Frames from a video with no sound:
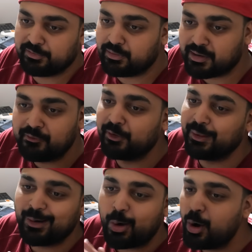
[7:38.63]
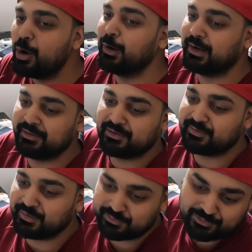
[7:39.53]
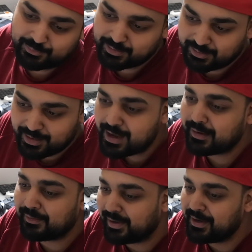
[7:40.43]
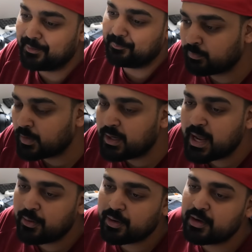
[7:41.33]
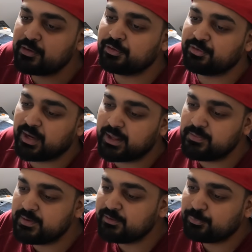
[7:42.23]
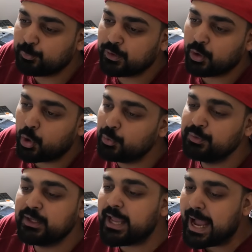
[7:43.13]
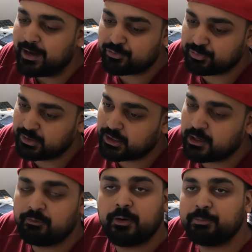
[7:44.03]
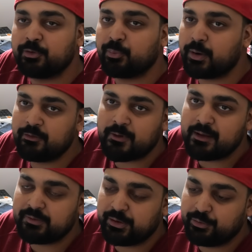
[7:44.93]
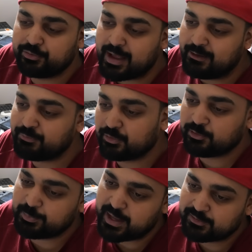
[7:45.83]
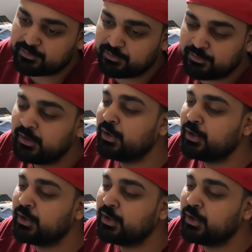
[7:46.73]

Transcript: and they're covering it all in this list, okay? God damn. Now, to understand, this will only actually cover up to 25 years after this passes.